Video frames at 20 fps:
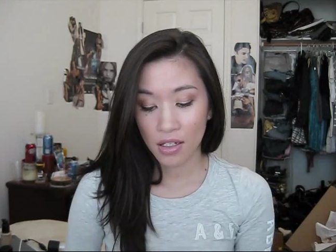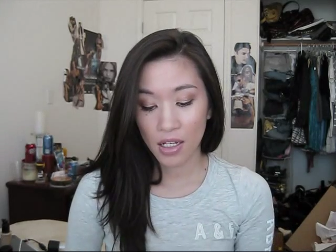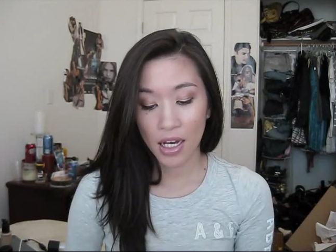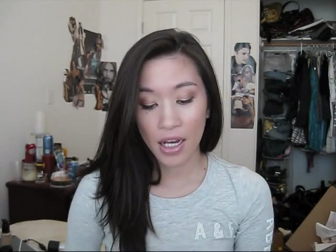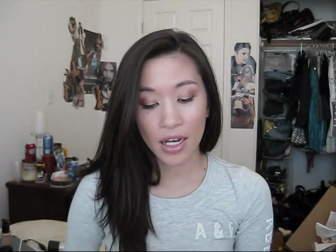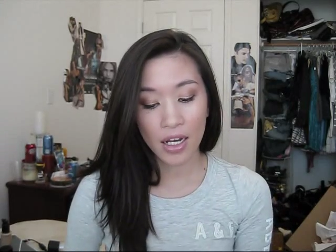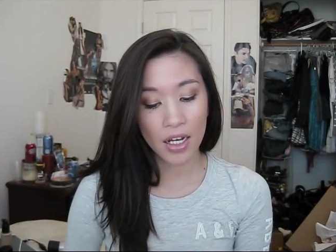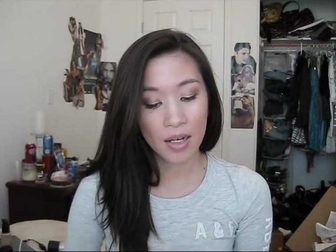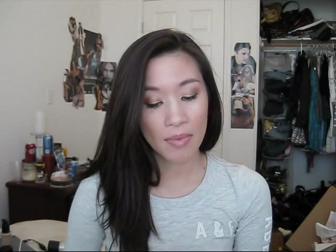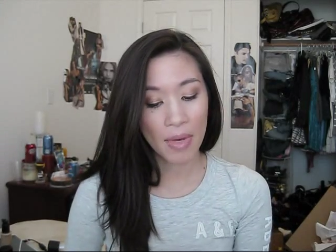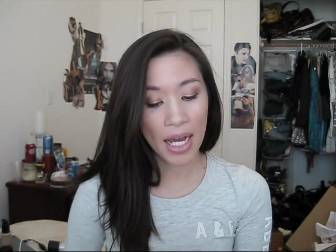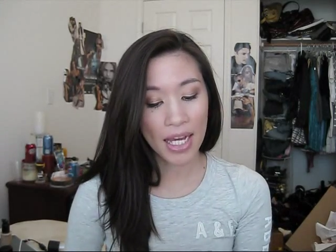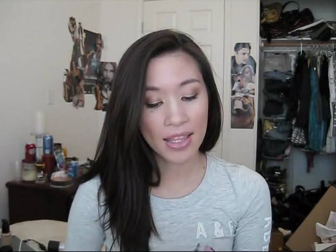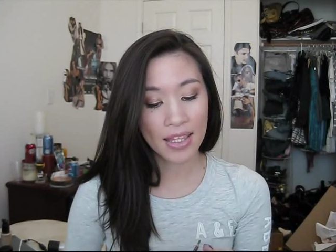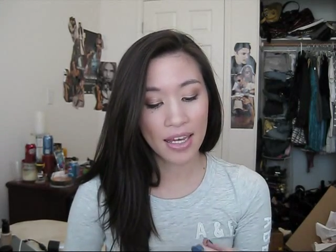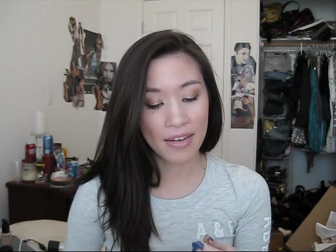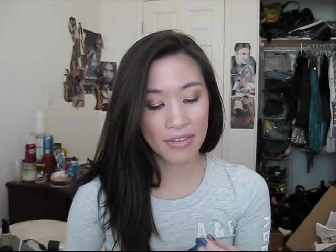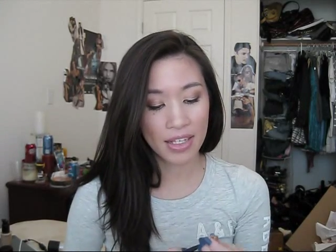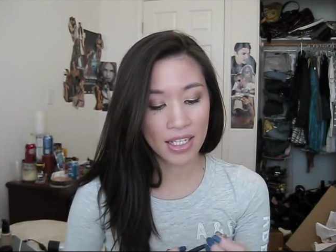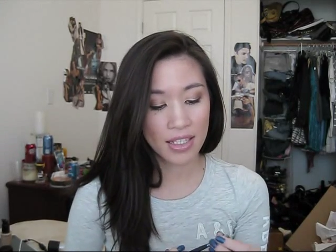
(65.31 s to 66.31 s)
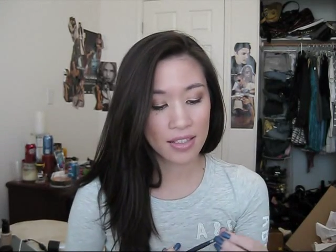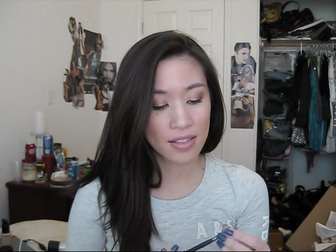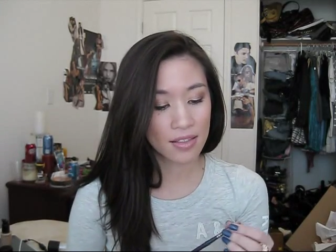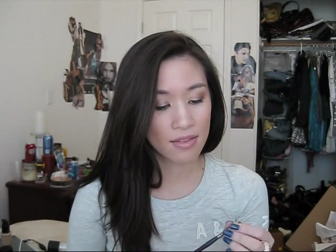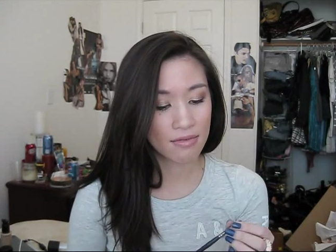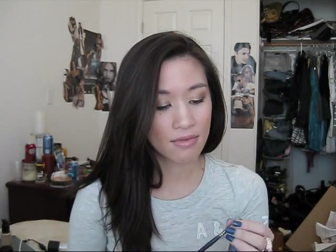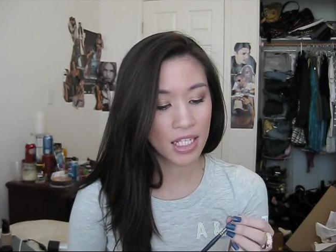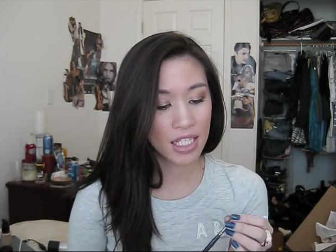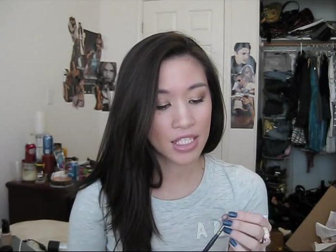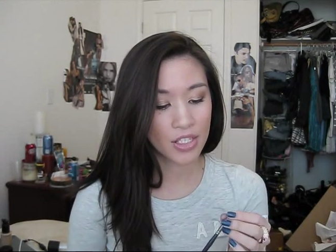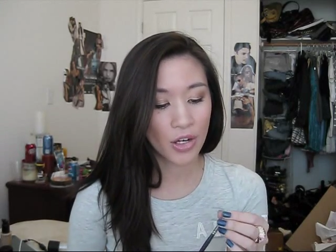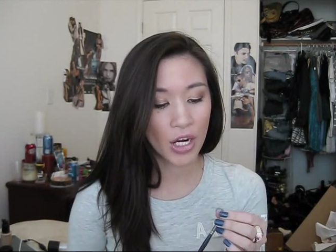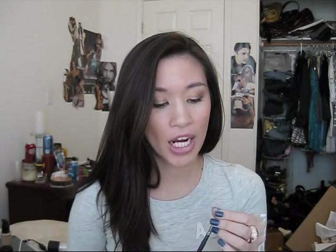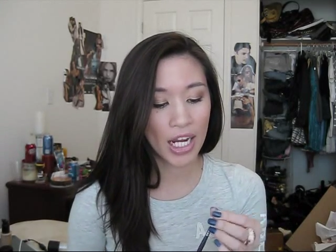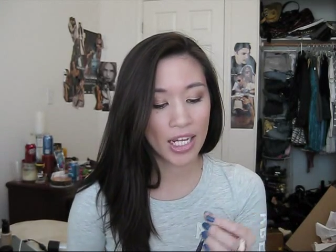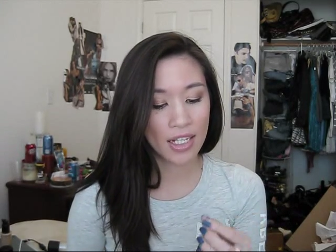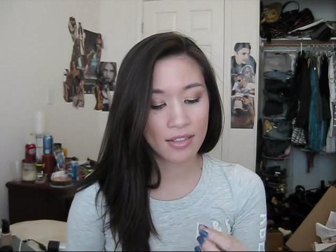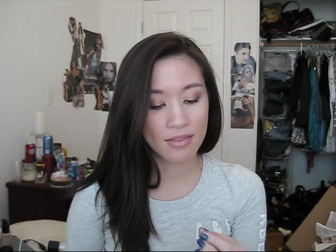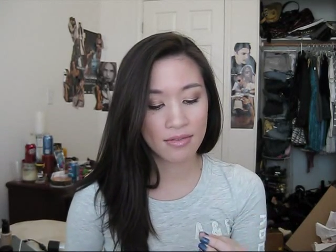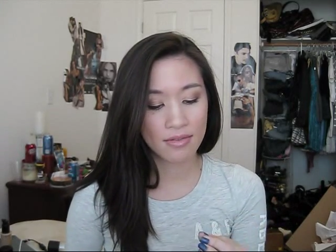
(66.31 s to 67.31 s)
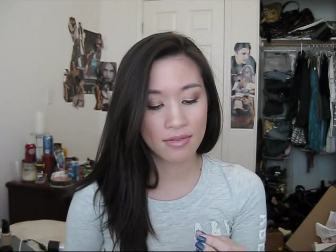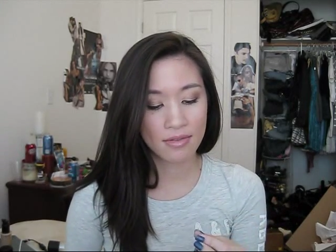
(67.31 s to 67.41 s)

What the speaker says: I love it. It's great.